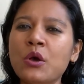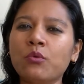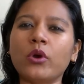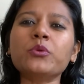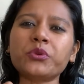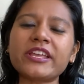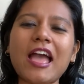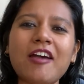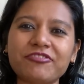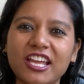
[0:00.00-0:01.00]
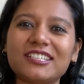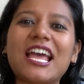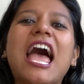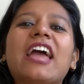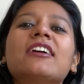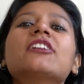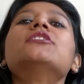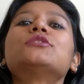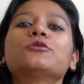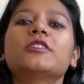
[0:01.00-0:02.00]
when we have that
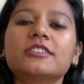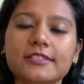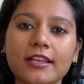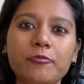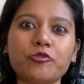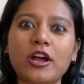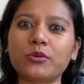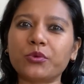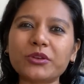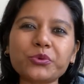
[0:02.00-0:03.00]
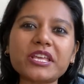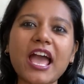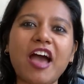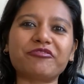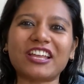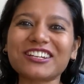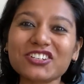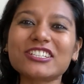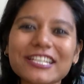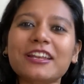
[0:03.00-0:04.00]
anger towards someone, when we have that
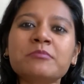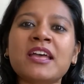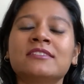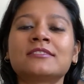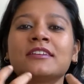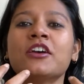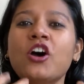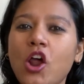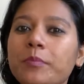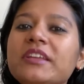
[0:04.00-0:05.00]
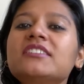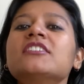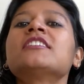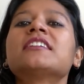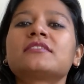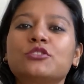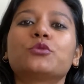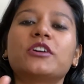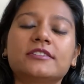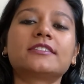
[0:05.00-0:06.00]
resentment or bitterness
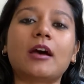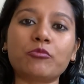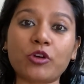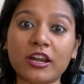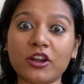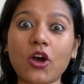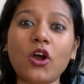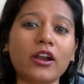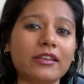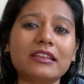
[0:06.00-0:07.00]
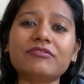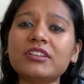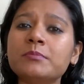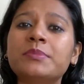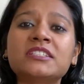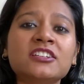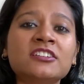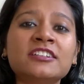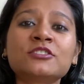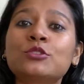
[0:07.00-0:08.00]
towards someone, or even
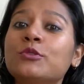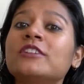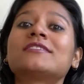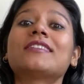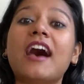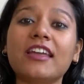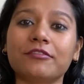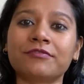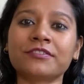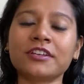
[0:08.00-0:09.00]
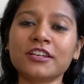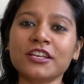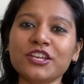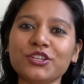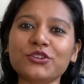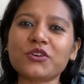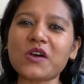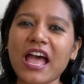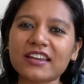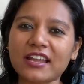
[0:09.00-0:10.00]
bitterness towards life,
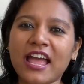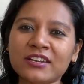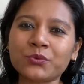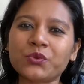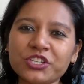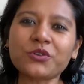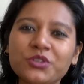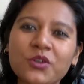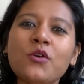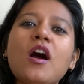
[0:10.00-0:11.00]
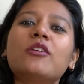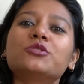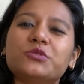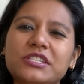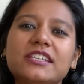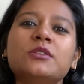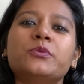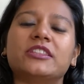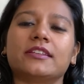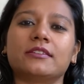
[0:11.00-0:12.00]
and we don't know how to deal
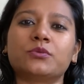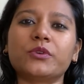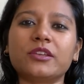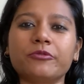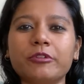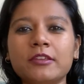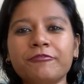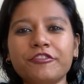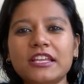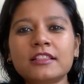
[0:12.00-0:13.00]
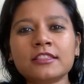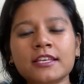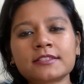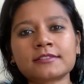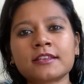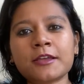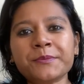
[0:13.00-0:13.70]
with it. We feel this